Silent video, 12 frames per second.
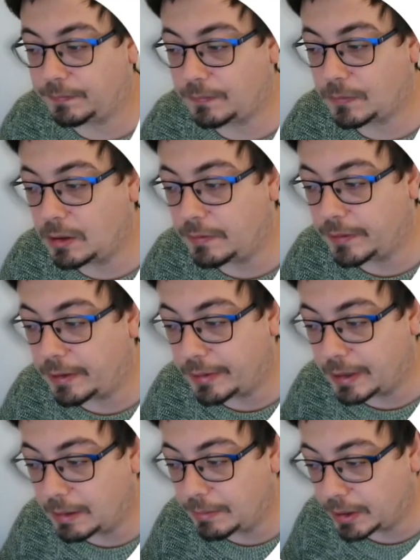our
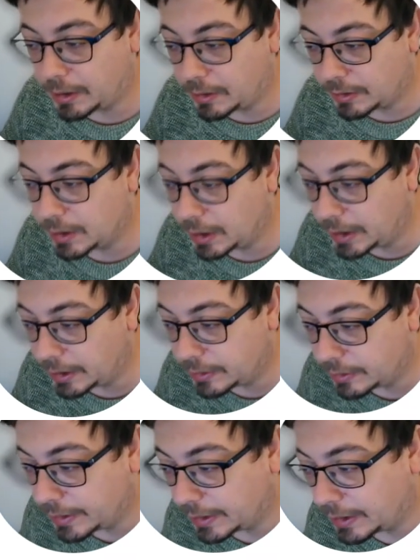harmonic oscillator
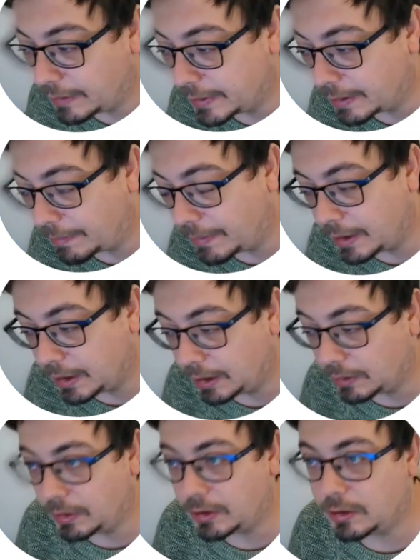and give some
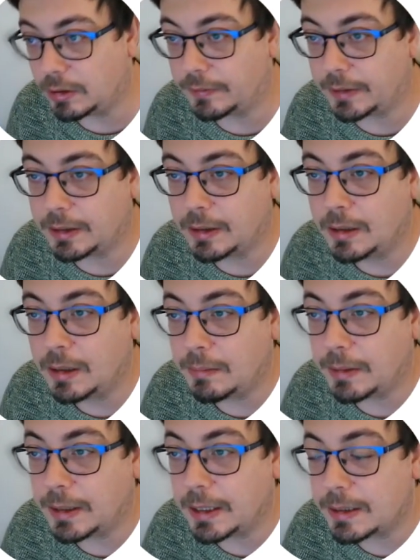intuition of that.
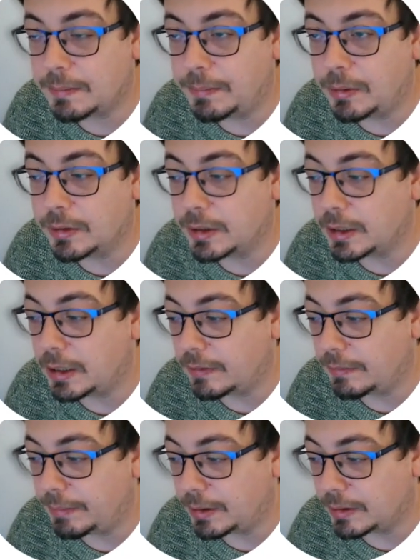But let's pause here
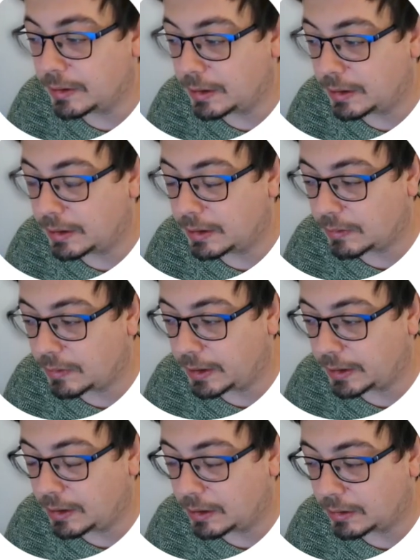because it's
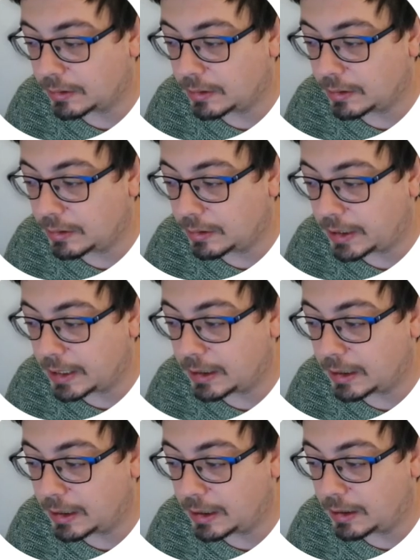quite long
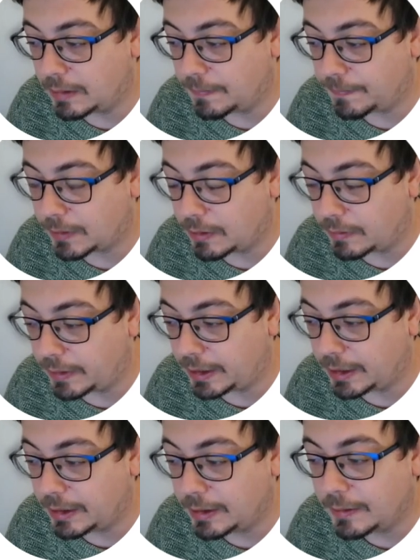already.
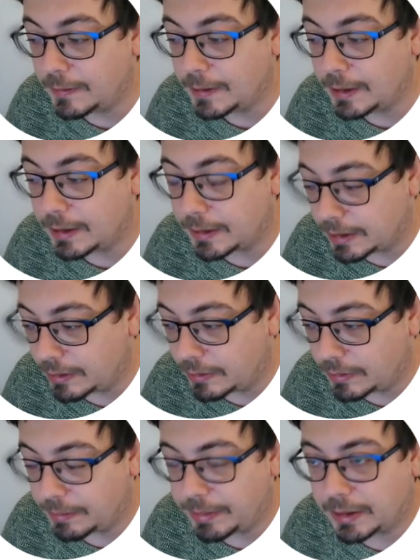See you in
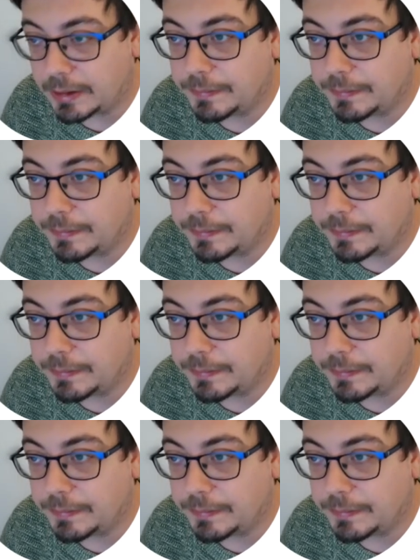a bit.